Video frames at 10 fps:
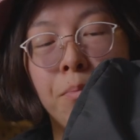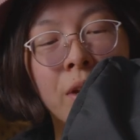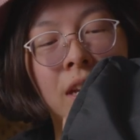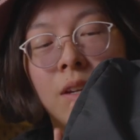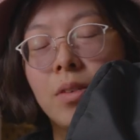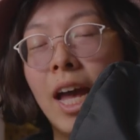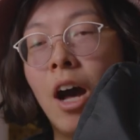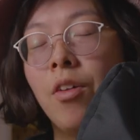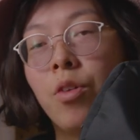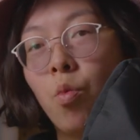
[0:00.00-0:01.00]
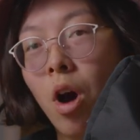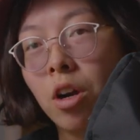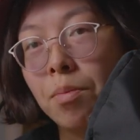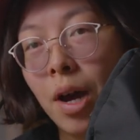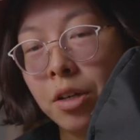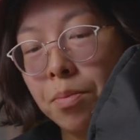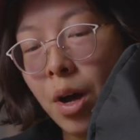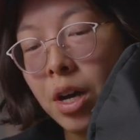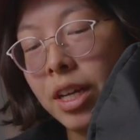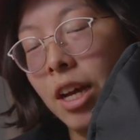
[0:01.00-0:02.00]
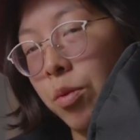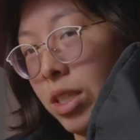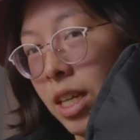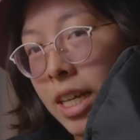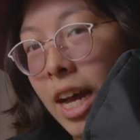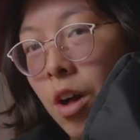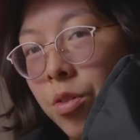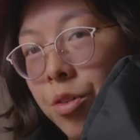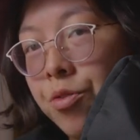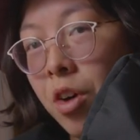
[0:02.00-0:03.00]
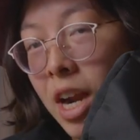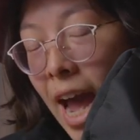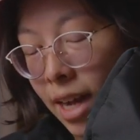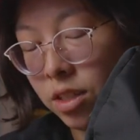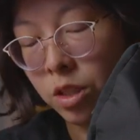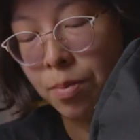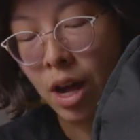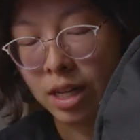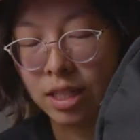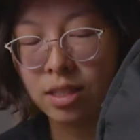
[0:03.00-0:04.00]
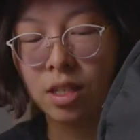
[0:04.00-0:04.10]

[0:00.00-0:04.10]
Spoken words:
We didn't count the water bottle pocket and we didn't count the front access pockets.